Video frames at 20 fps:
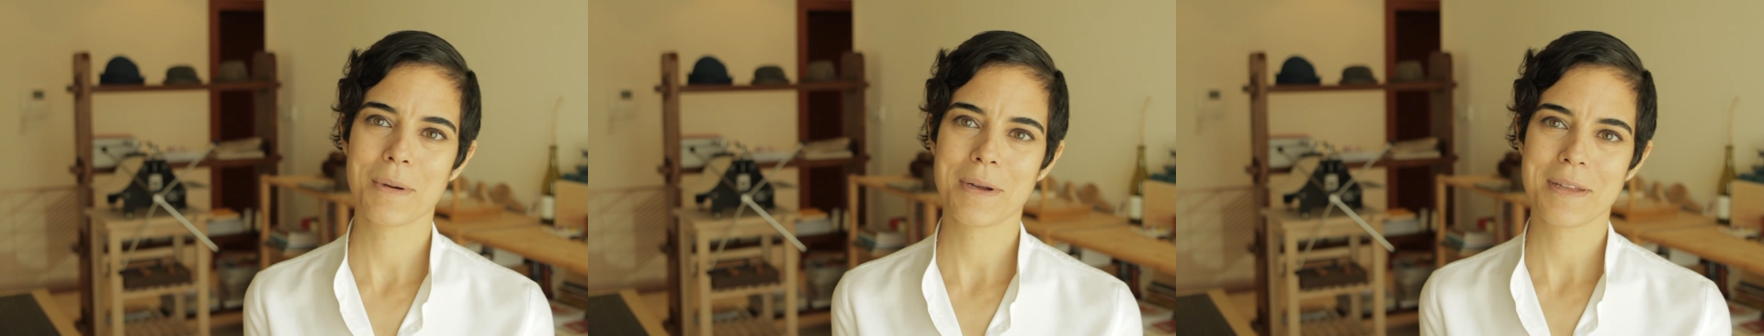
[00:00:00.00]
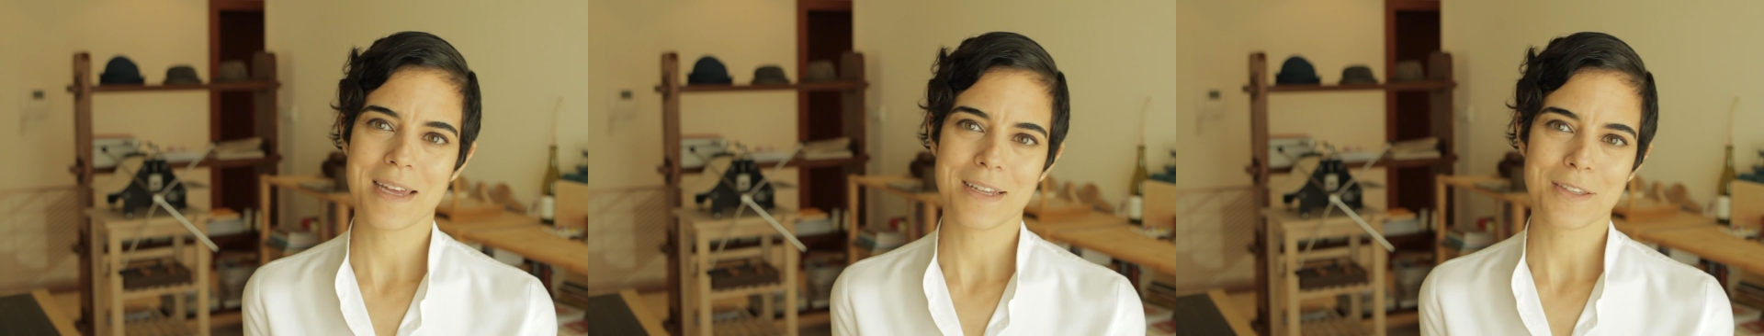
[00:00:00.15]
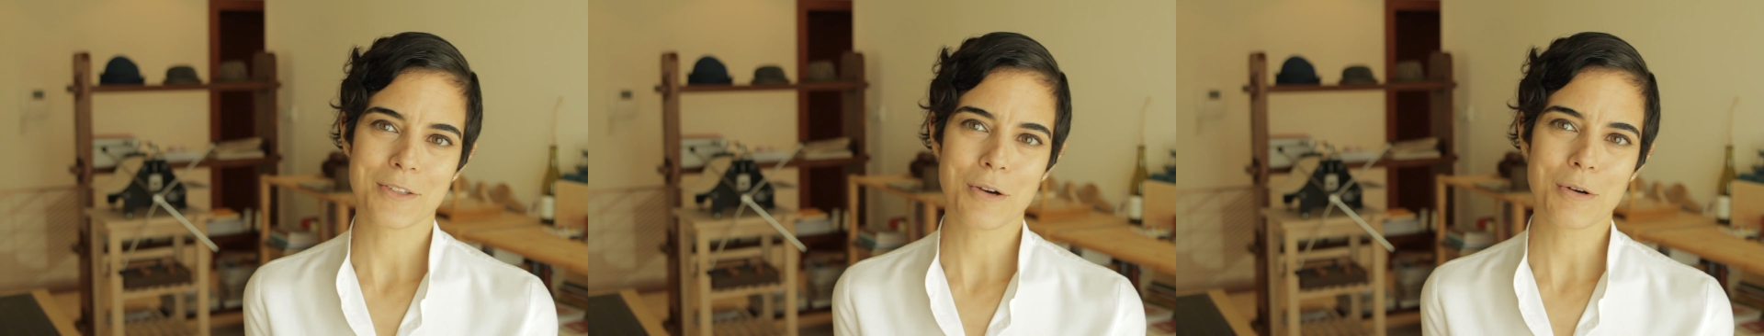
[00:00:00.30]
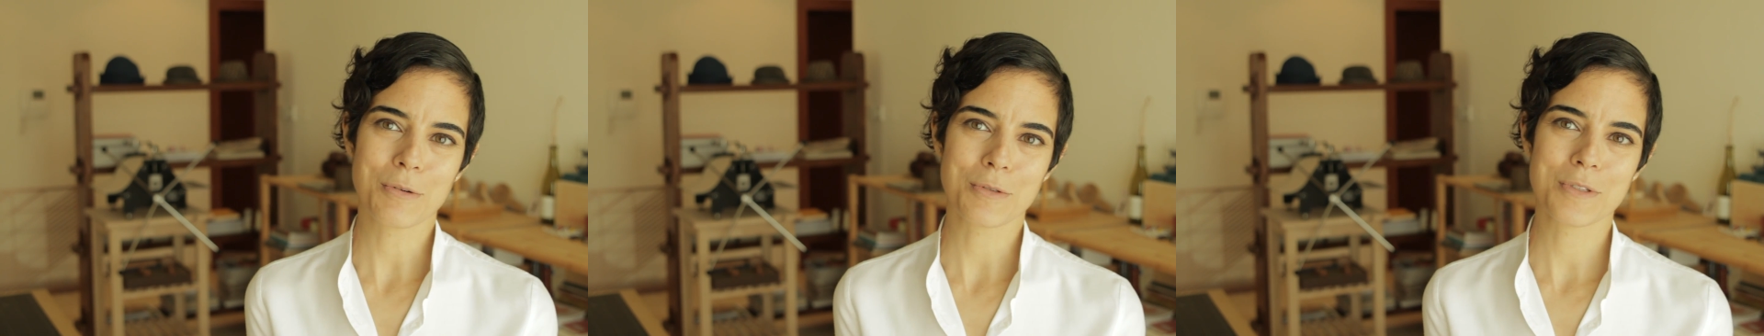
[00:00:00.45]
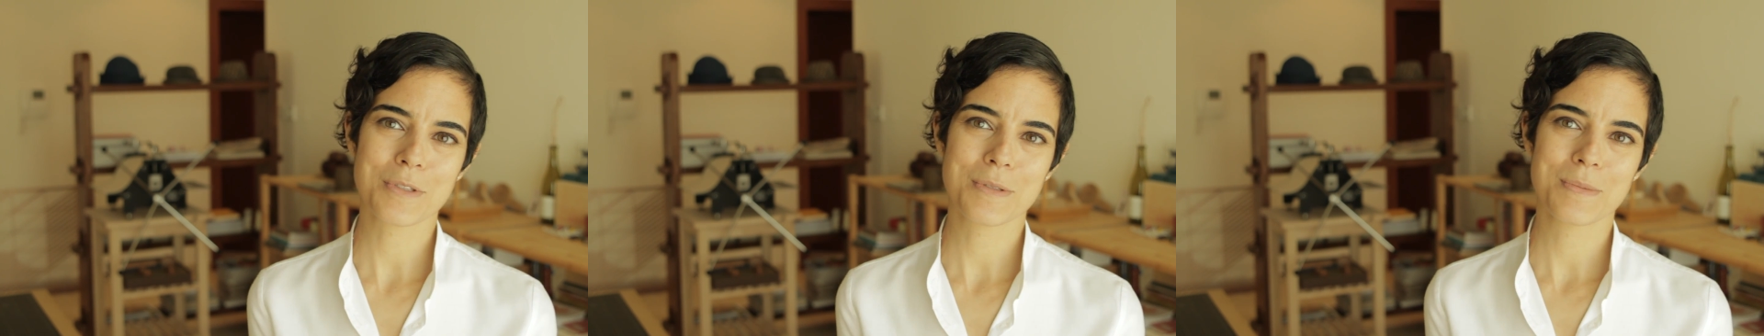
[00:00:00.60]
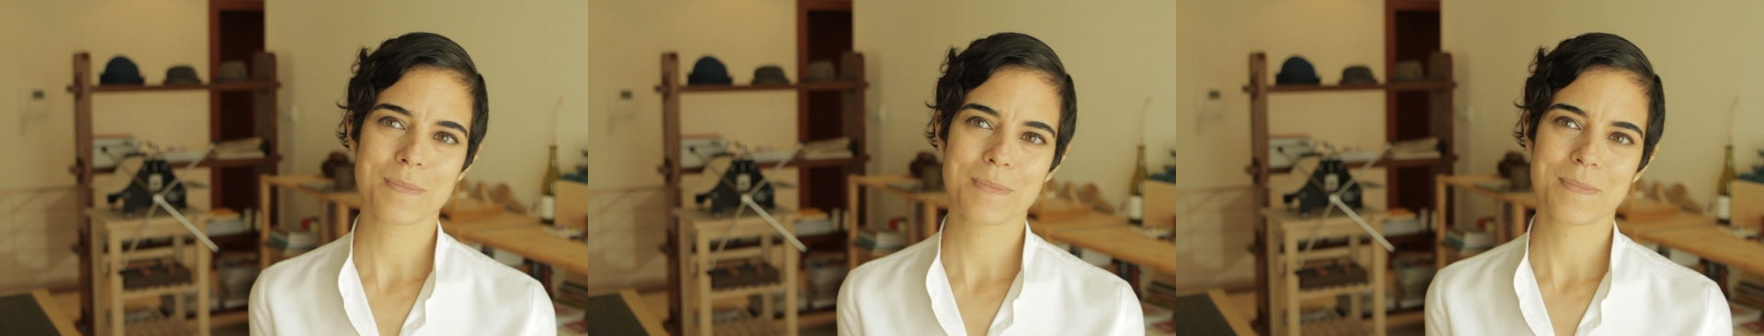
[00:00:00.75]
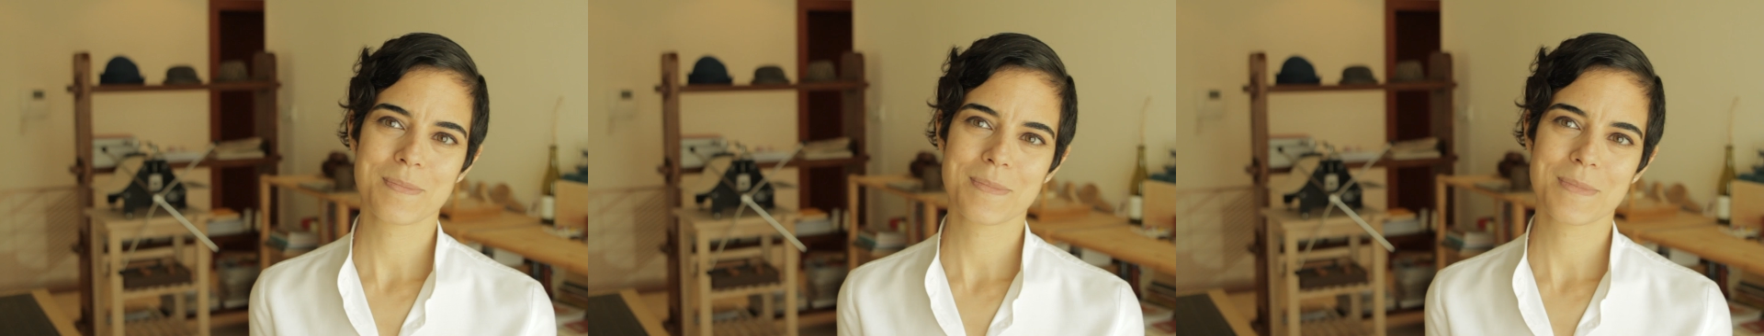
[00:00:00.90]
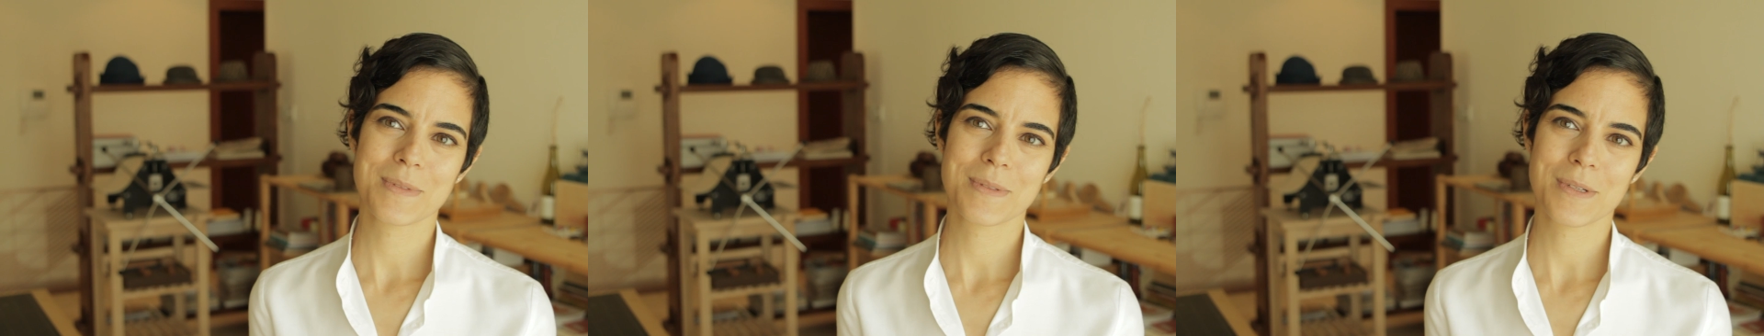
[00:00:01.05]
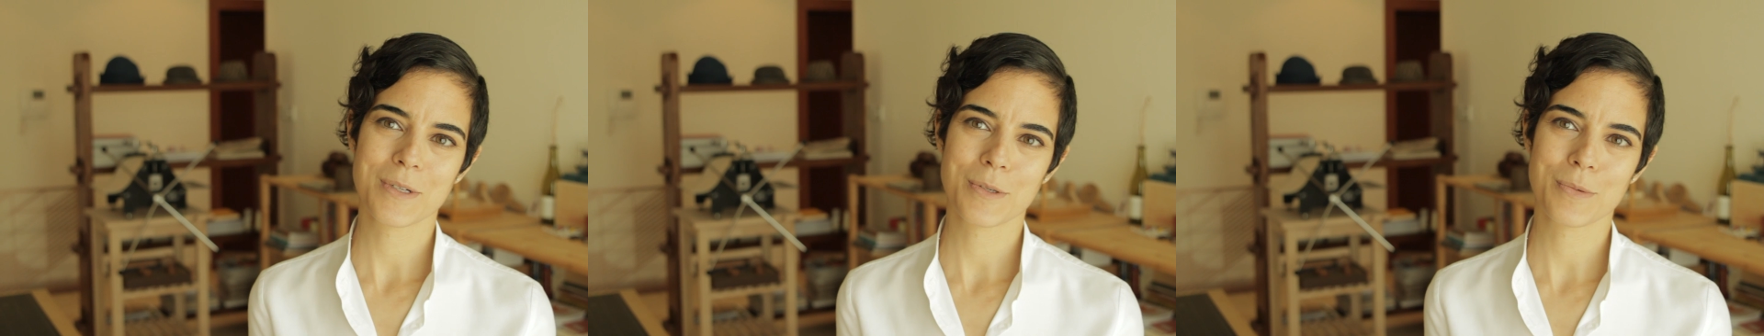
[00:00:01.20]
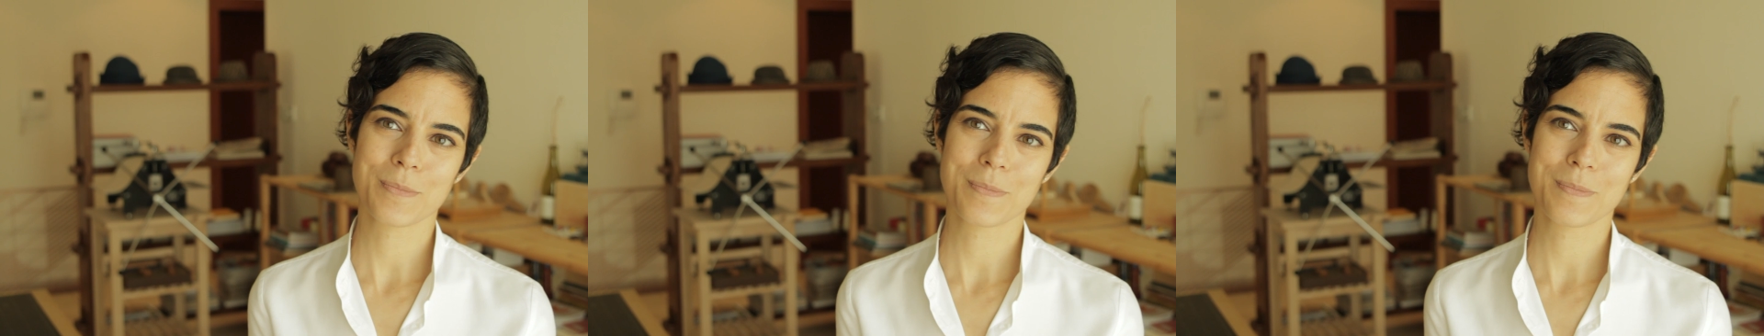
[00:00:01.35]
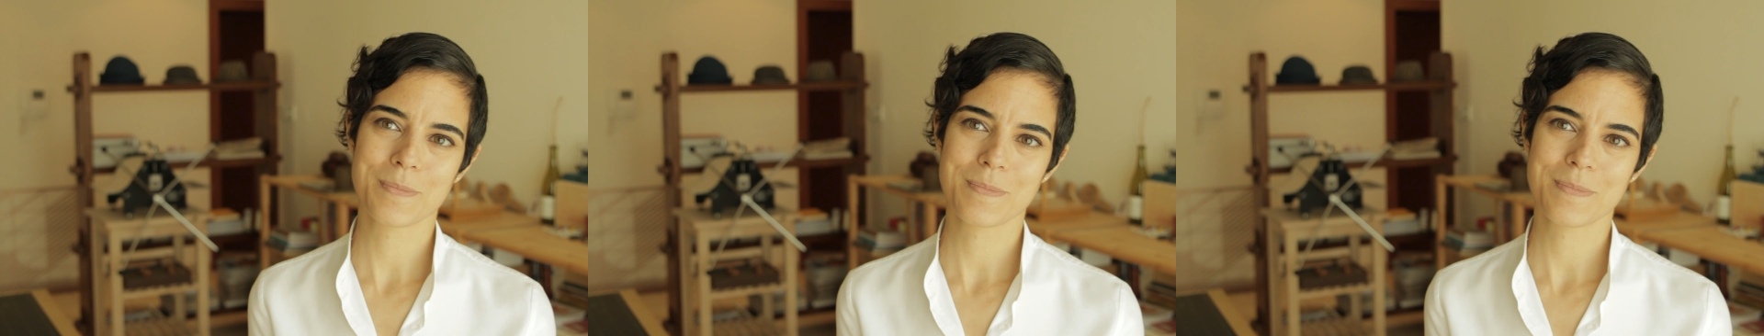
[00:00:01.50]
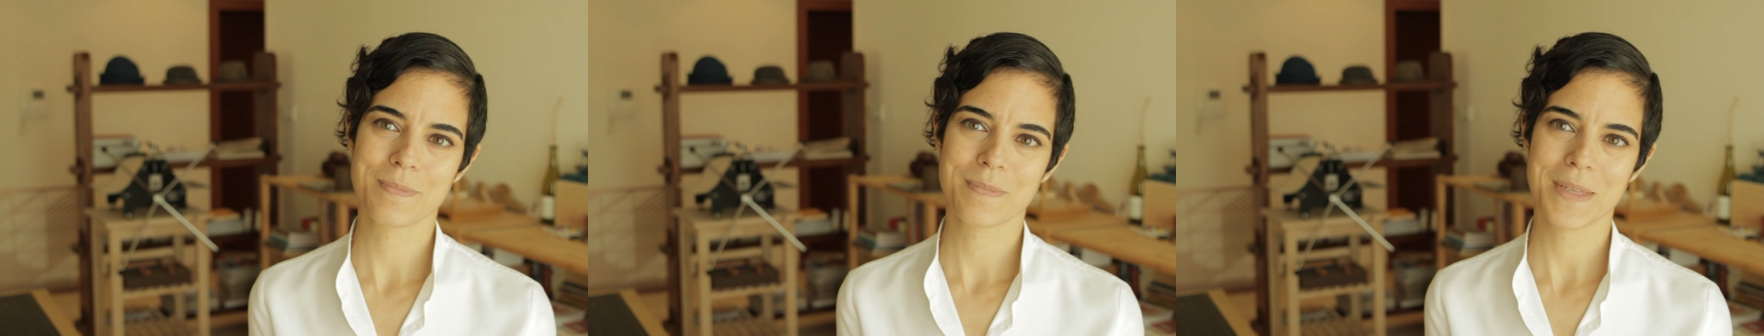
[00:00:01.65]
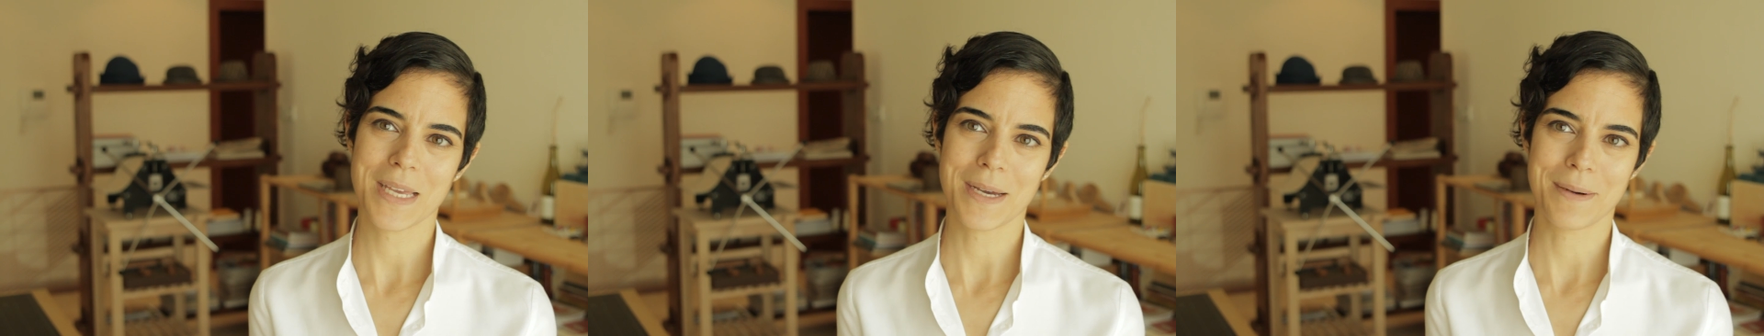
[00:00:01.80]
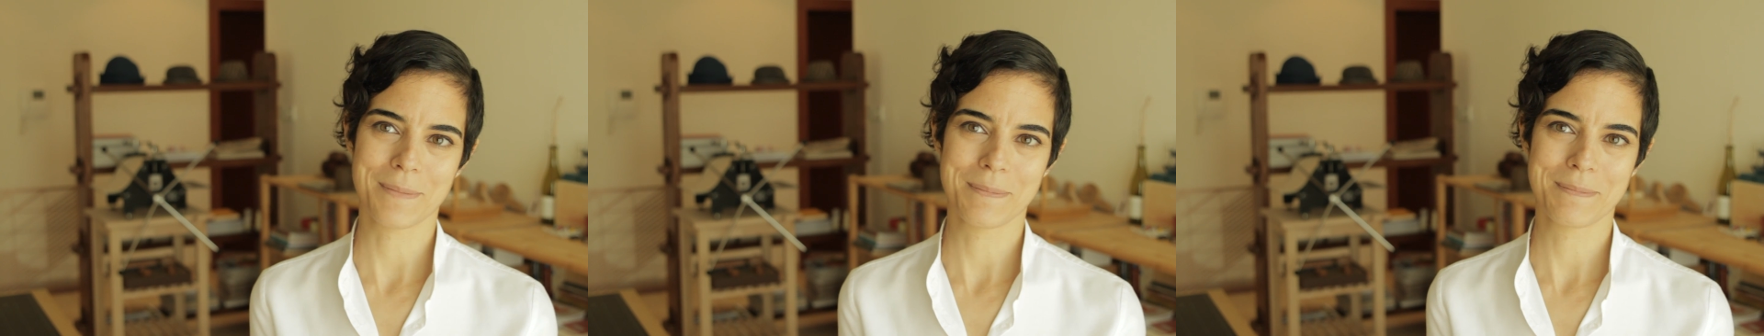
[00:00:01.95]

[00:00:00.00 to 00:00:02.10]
that goes. So yeah.